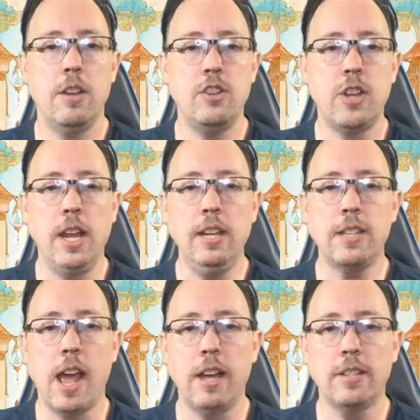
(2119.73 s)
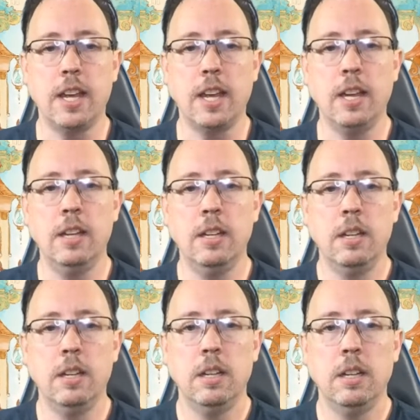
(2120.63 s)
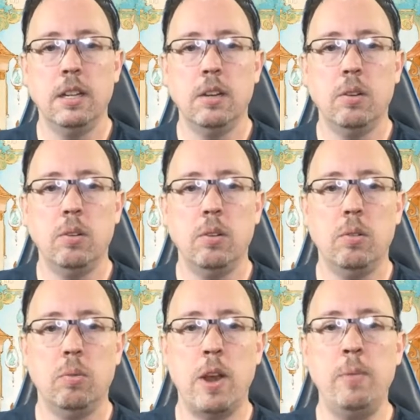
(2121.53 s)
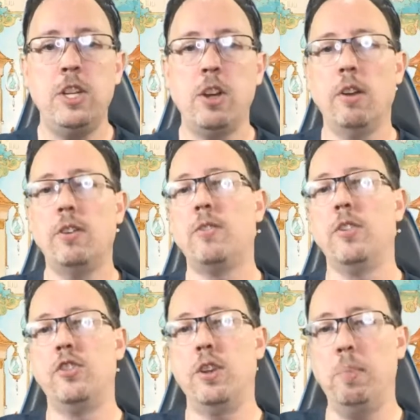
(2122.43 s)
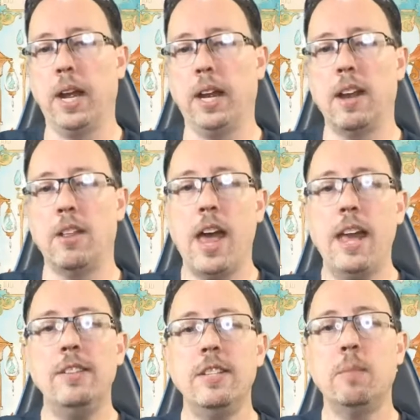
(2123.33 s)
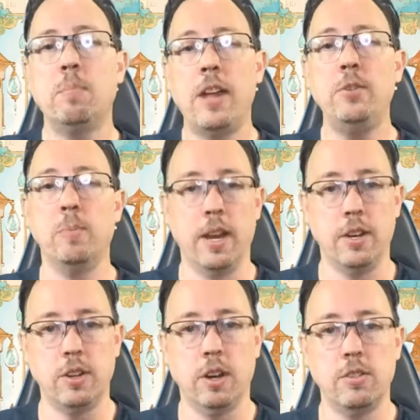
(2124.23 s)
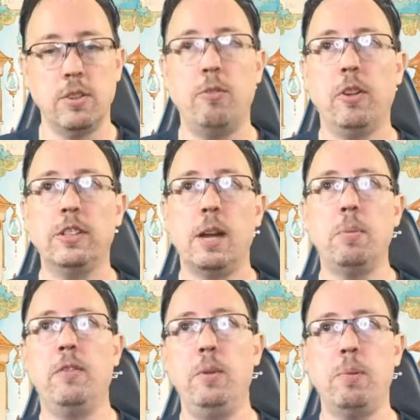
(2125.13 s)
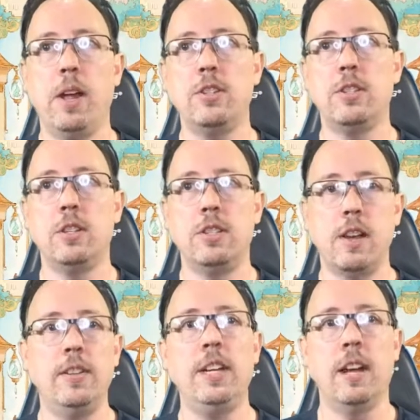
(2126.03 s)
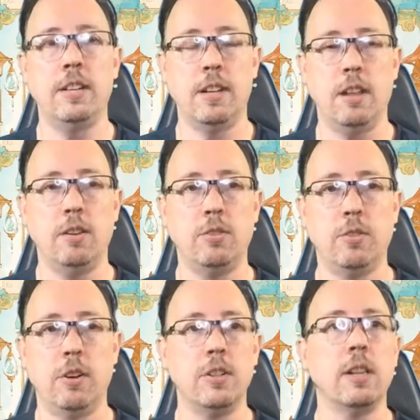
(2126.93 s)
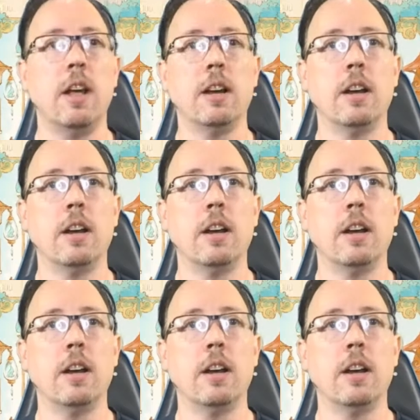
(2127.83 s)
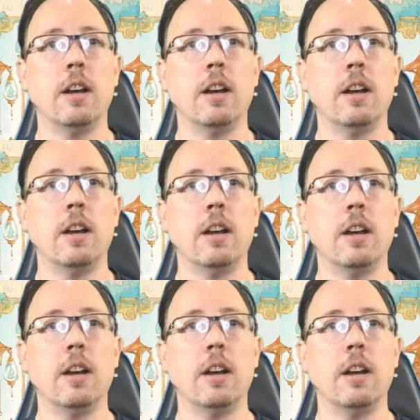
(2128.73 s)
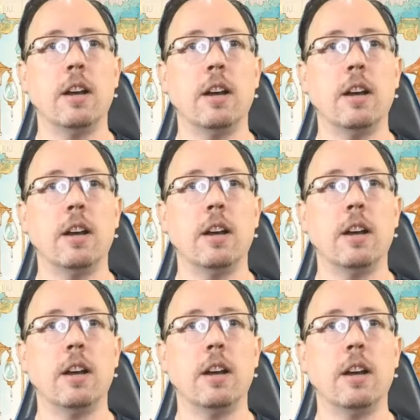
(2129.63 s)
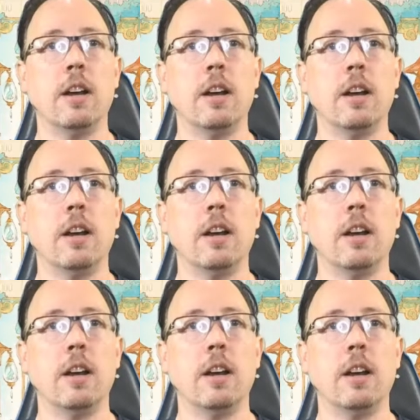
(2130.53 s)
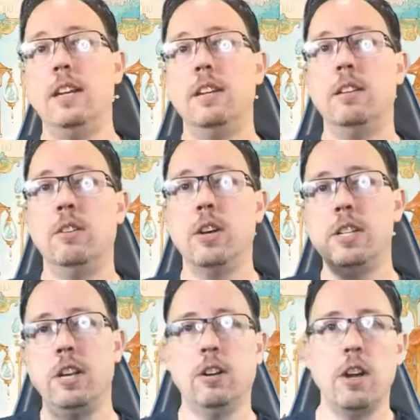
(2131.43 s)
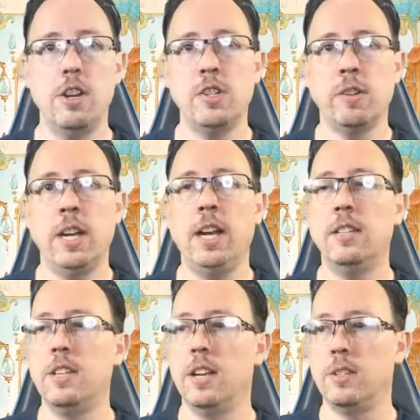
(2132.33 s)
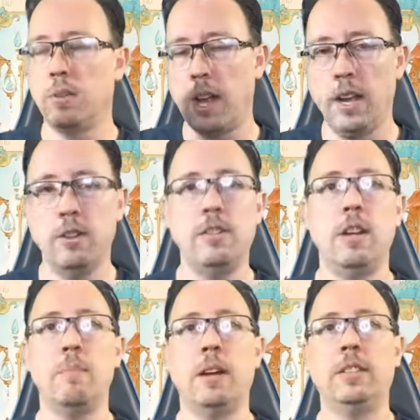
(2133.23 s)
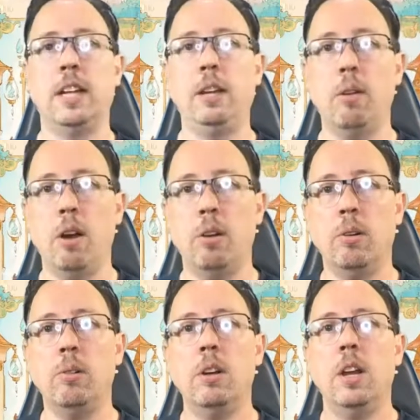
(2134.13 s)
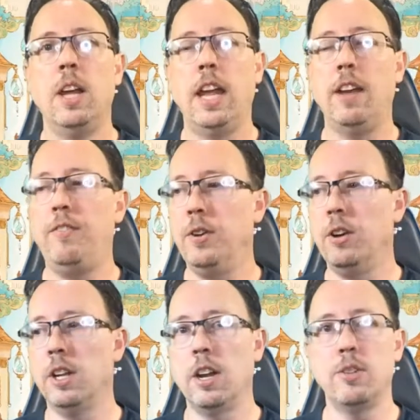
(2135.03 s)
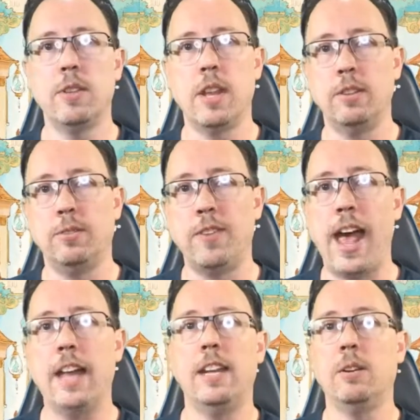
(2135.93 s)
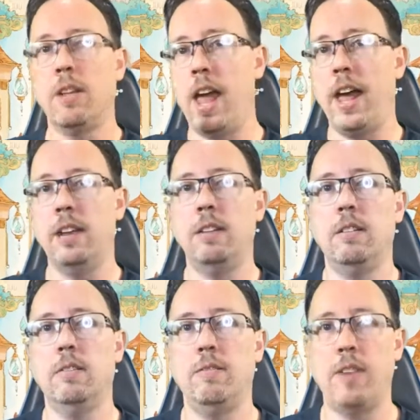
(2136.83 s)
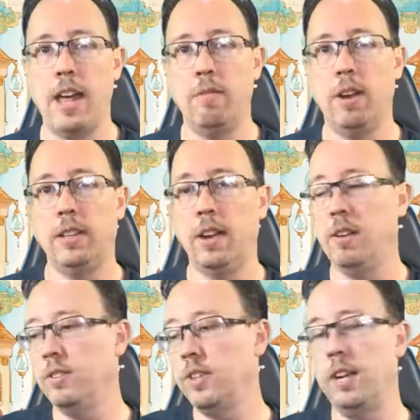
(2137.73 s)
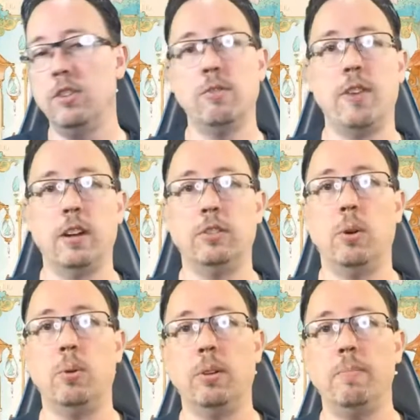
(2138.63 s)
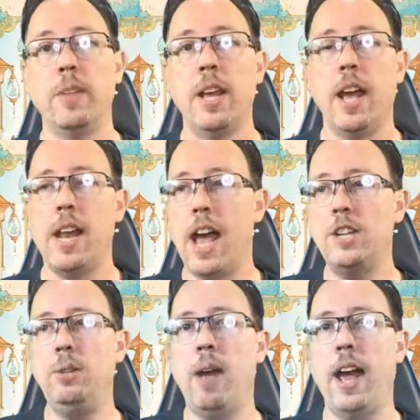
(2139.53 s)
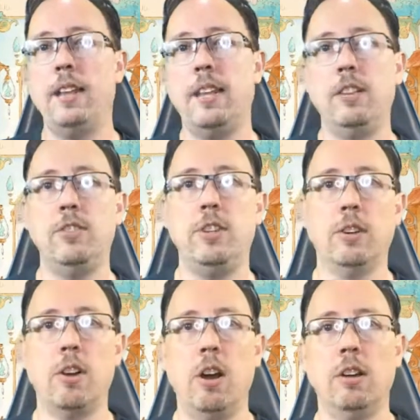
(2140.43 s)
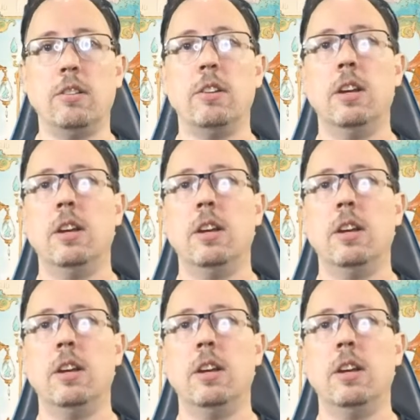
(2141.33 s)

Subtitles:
Jake is asking, when do we charge for shipping? Now that is in the pledge manager. So for example, if you pledged $79 for a deluxe on Kickstarter, then when you get to the pledge manager, it looks at your country and says, okay, here's the amount that you owe. If you're in a country that has VAT, it'll add VAT right there, and it'll say, here's your final total. And as you add things to your cart,